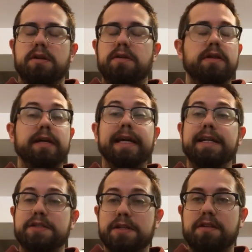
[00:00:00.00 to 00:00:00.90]
or the
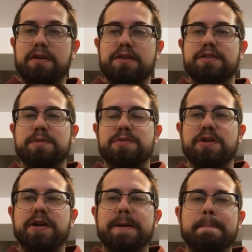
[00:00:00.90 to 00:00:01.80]
kidneys and the lungs, I'm
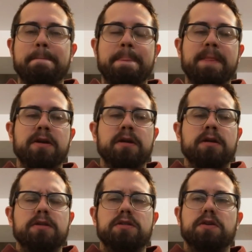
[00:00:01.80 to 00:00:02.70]
sorry.
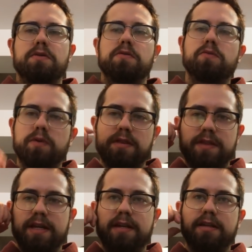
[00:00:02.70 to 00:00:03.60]
So
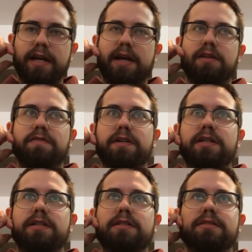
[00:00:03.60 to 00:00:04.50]
within kind of
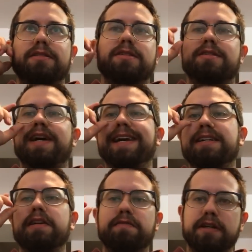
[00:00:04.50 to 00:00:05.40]
a
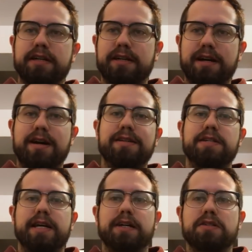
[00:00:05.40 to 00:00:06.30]
scientific
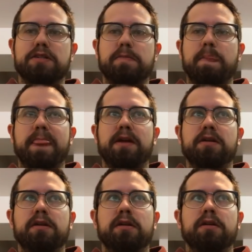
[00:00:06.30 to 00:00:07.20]
context,
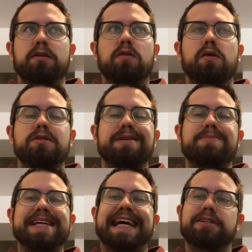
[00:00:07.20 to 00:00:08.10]

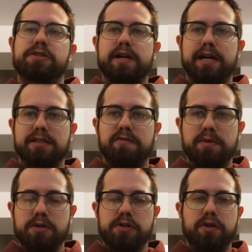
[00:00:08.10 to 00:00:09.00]
cordyceps extracts have
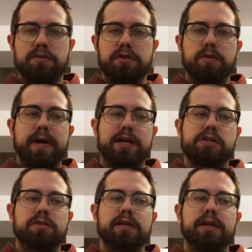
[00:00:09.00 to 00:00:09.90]
been shown to
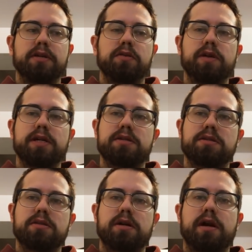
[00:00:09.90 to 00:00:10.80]
actually
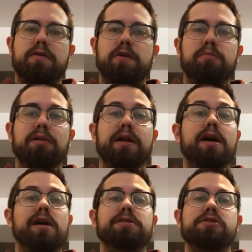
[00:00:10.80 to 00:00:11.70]
increase our blood
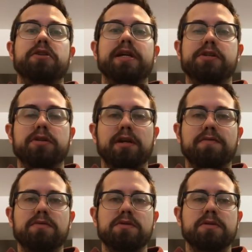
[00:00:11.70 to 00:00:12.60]
oxygenation
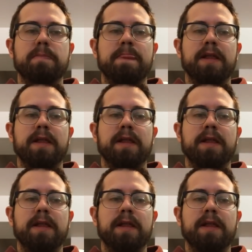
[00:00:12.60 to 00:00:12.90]
levels